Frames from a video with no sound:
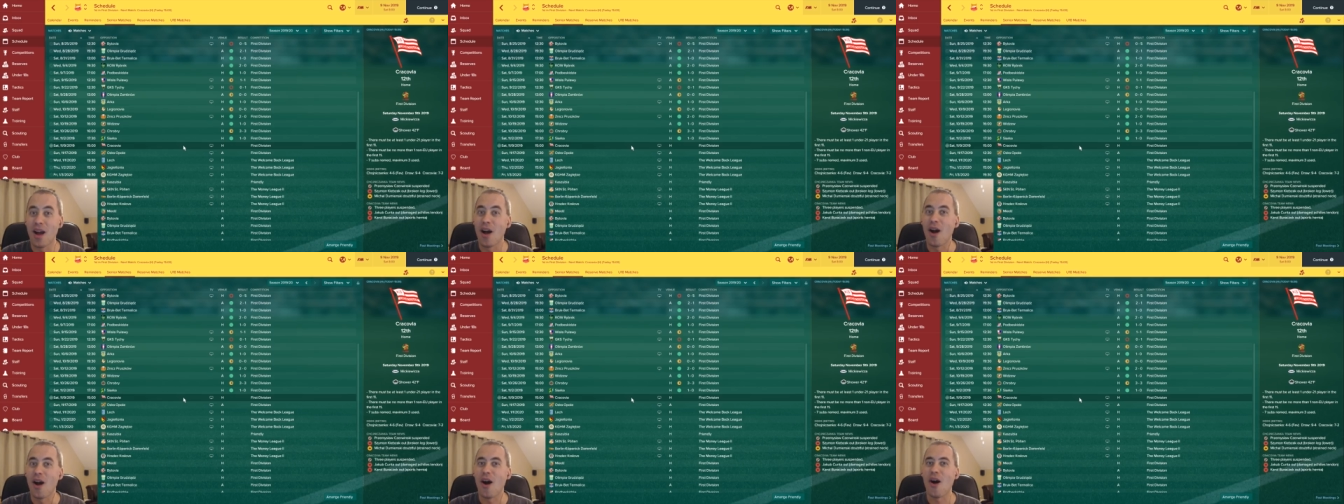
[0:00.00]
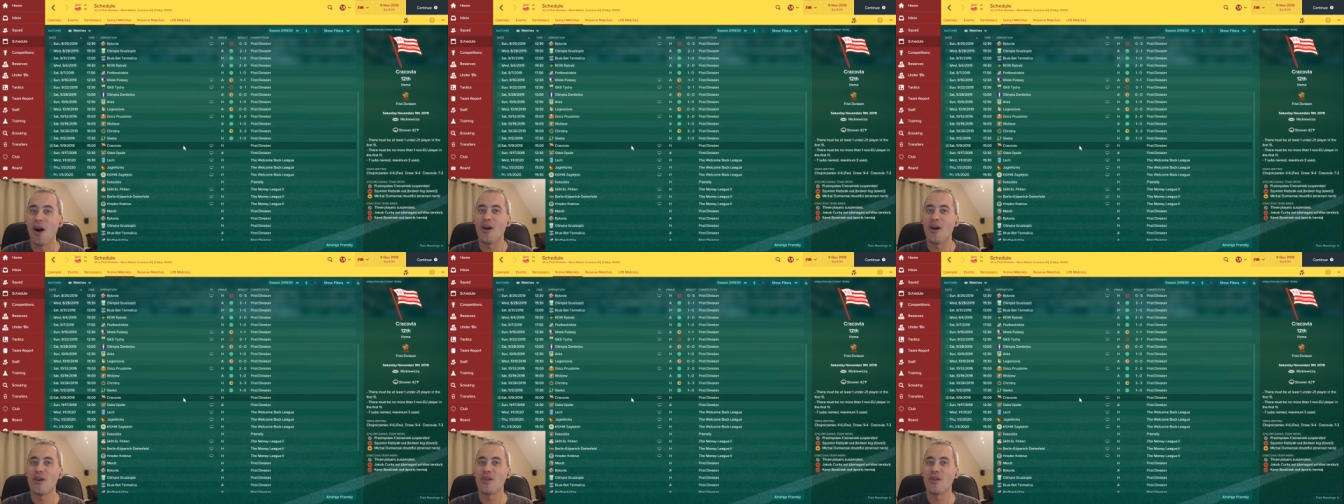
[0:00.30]

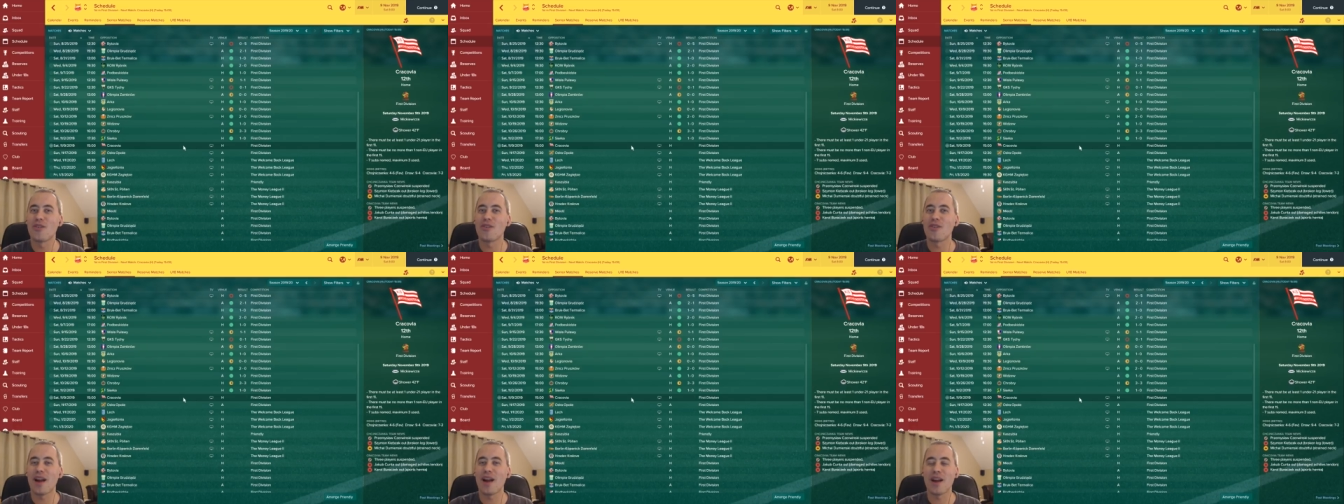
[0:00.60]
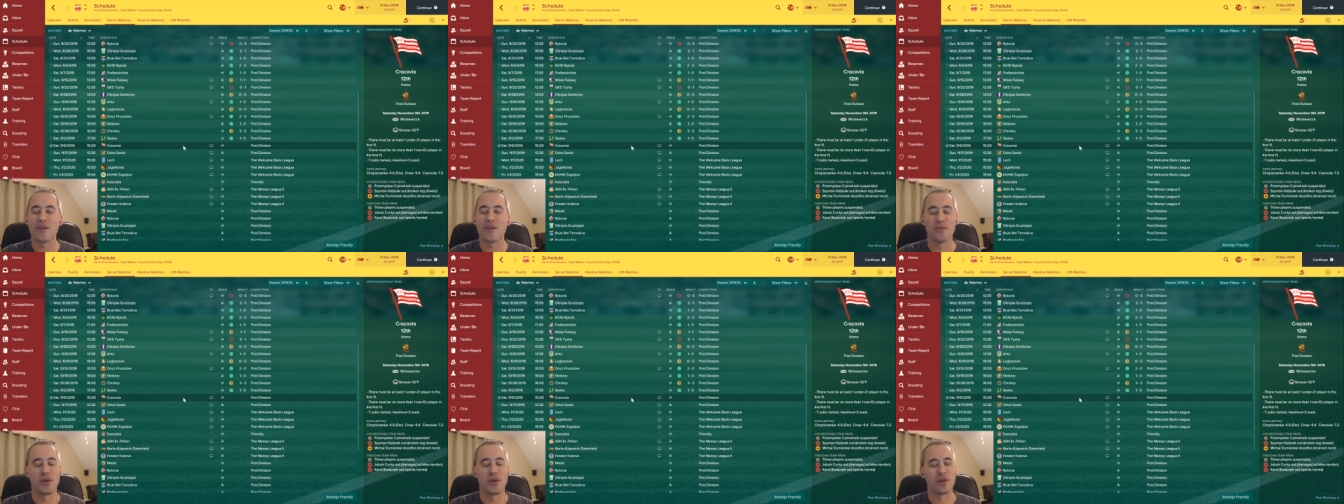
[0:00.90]

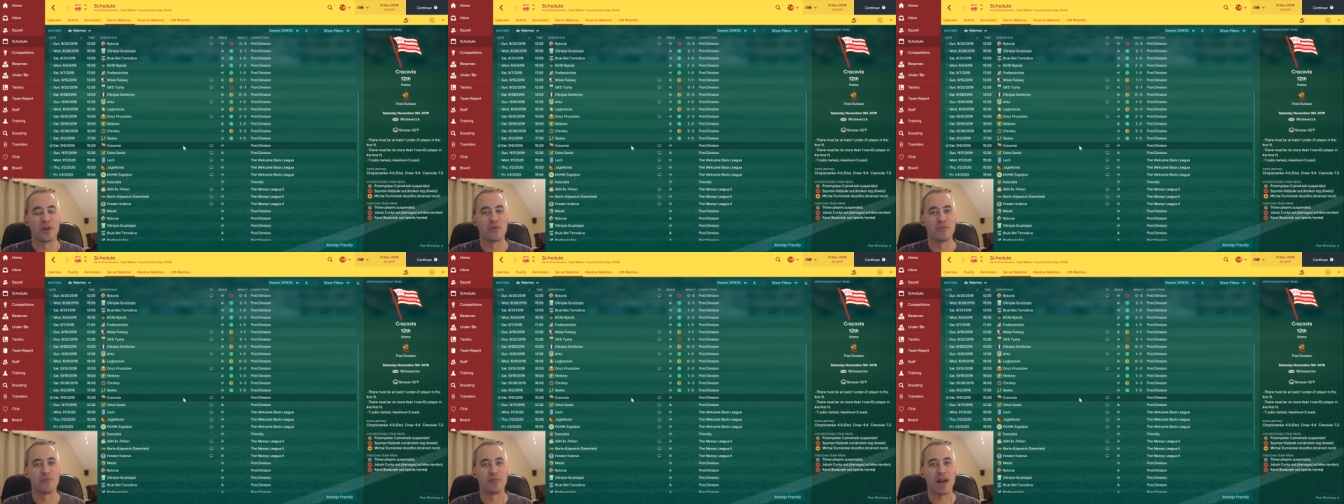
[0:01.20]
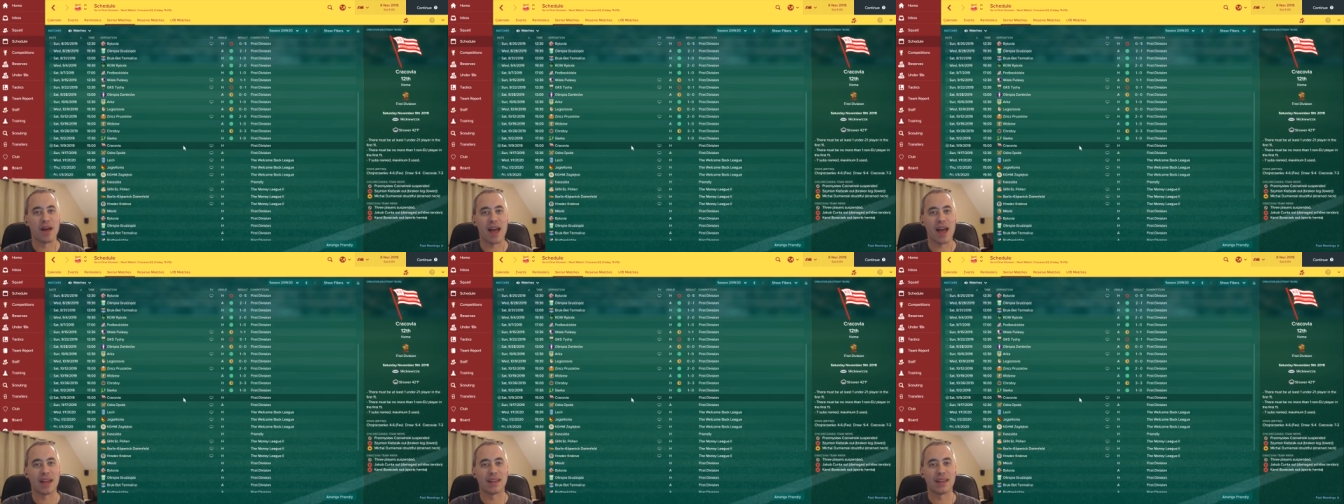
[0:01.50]
Alright, welcome
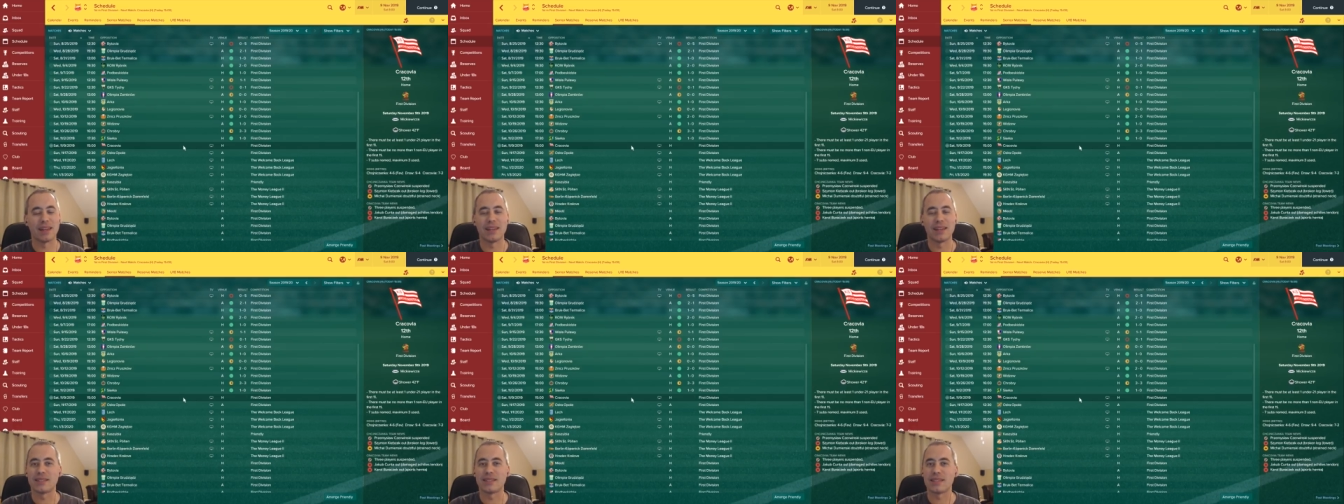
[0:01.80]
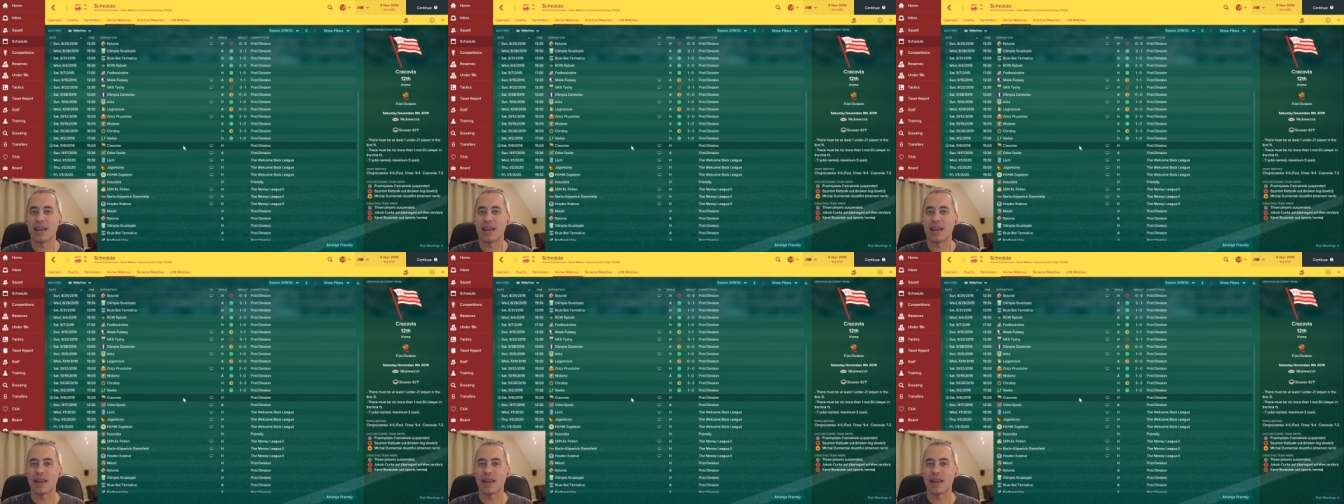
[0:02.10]
back. It's